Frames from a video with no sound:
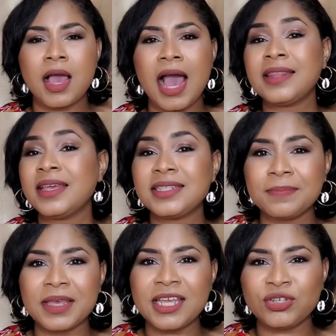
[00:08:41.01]
And there's
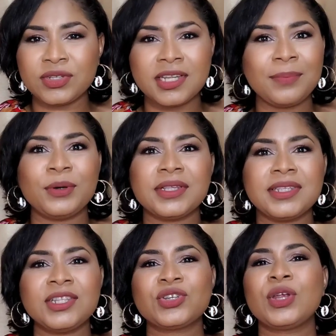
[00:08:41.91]
something interesting about the
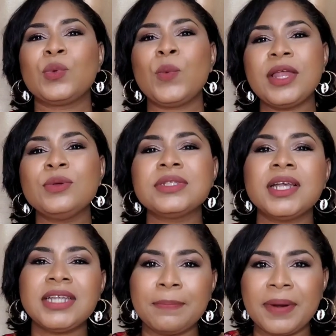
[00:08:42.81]
sunscreen. When you start
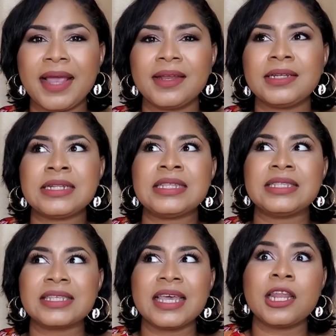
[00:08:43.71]
applying it, the
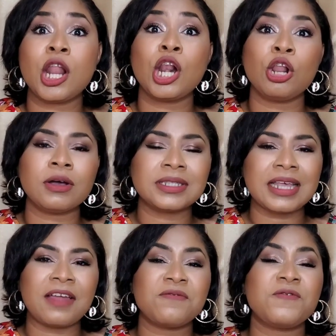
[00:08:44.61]
skin looks
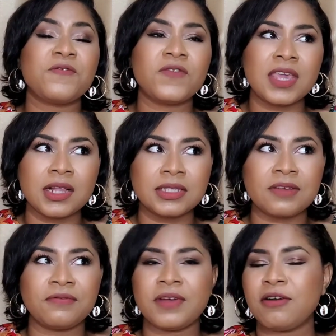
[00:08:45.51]
and feels
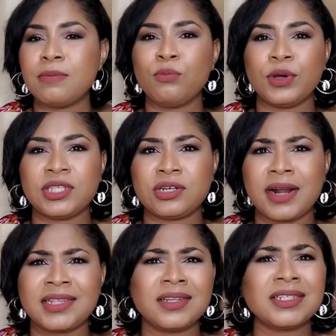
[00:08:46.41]
very
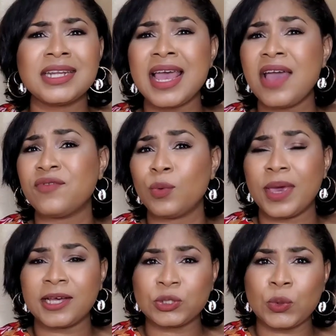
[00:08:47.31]
moisturized. Not in a heavy way
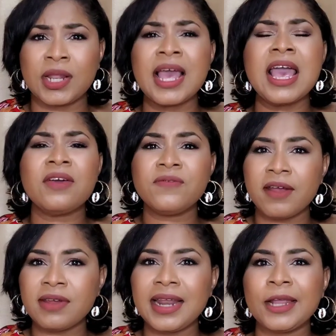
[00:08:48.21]
at all.
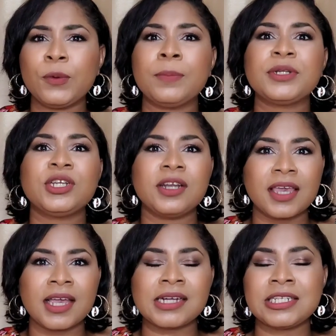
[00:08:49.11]
Very lightweight, but you're
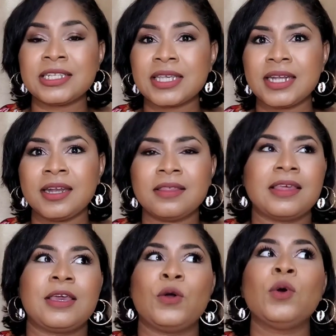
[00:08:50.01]
looking at your skin and you're
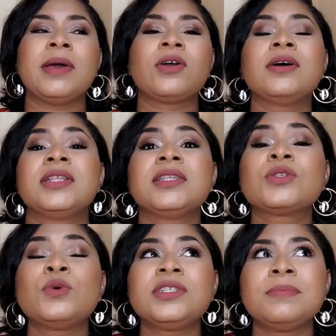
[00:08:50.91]
thinking, oh my God, this is
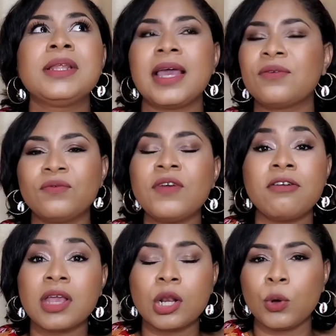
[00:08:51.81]
going to be like
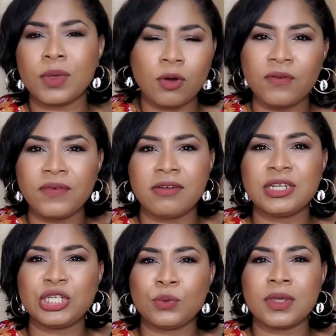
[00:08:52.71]
very glowy or very
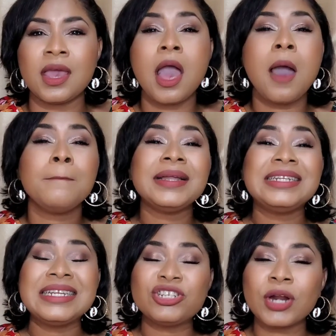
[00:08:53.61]
dewy. But
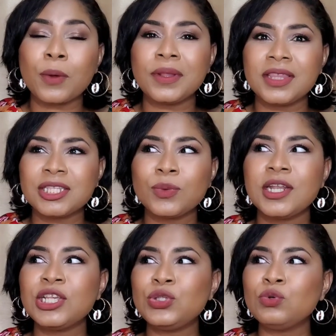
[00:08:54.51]
the trick with this one
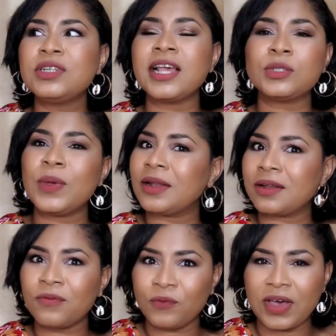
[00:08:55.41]
is you just wait
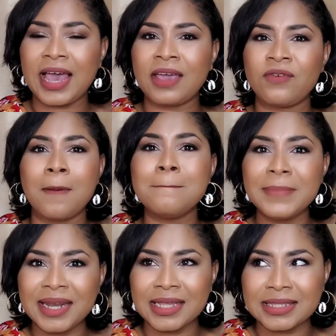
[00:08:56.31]
5
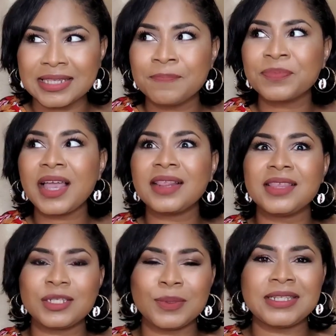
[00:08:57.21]
minutes. And
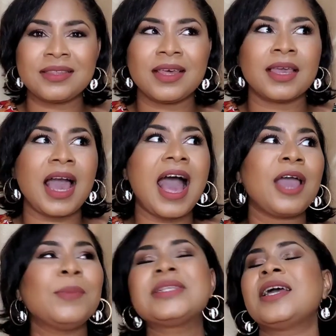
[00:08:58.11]
this was the thing. I
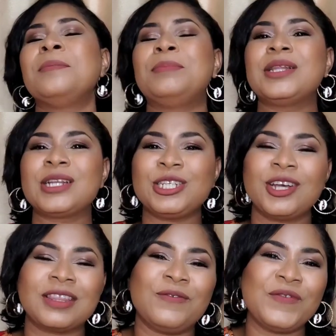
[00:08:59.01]
was completely
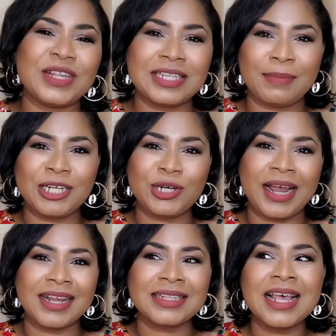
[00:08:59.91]
shocked the first time I
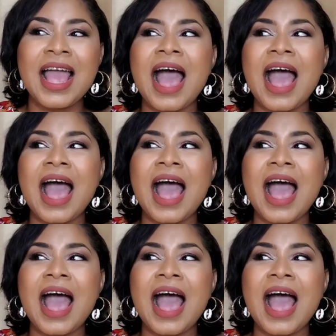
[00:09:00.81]
tried this.